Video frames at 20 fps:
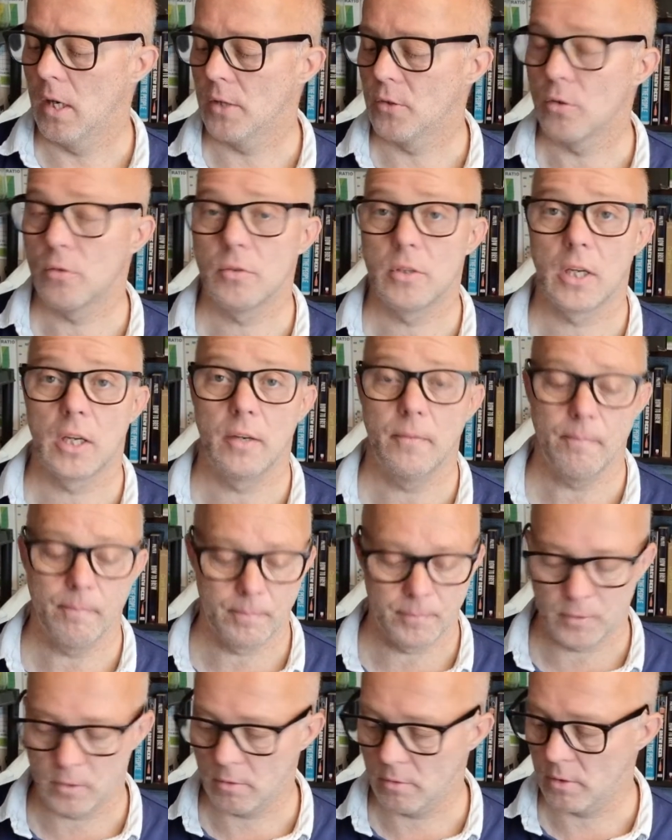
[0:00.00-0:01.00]
Dundee.
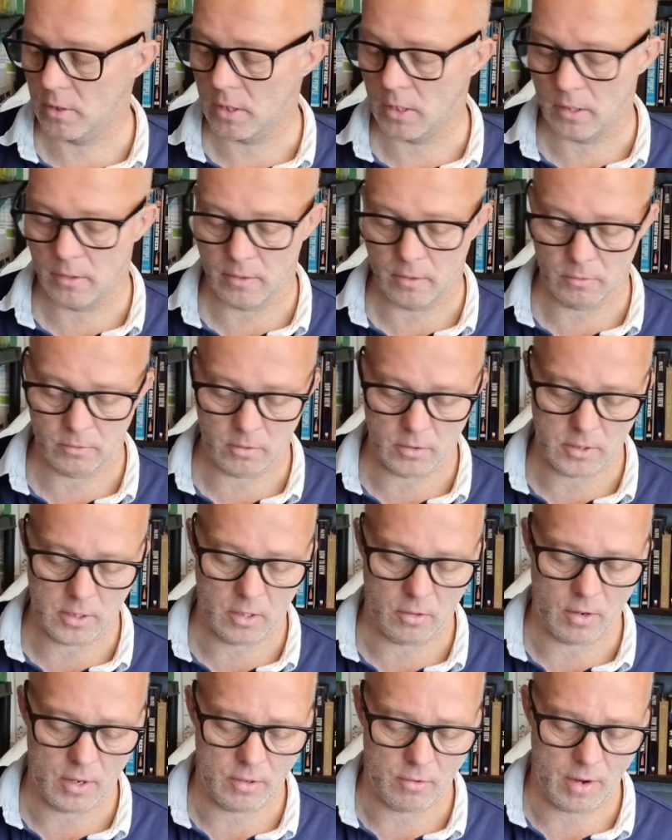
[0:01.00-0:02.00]
I was going to
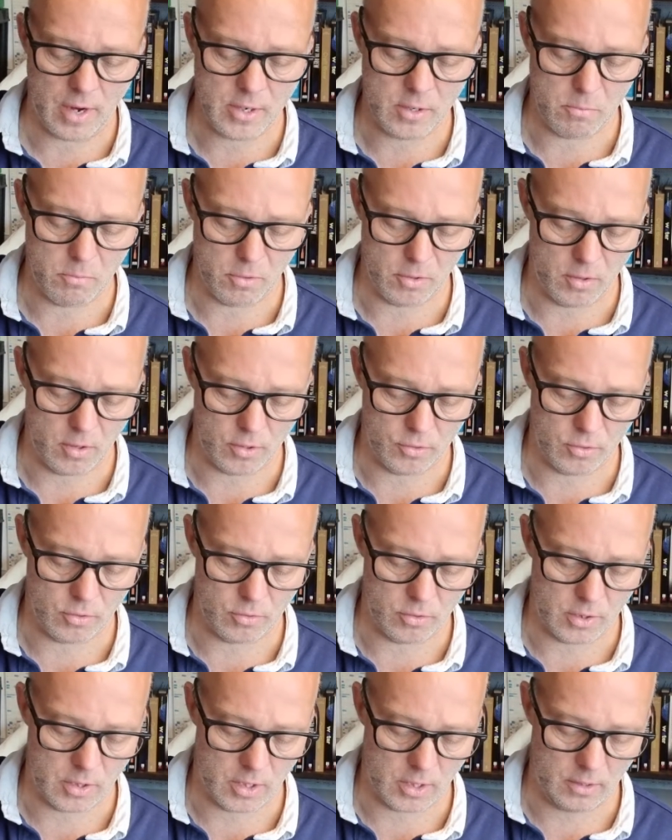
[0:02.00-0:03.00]
say they're either Edinburgh or Dundee.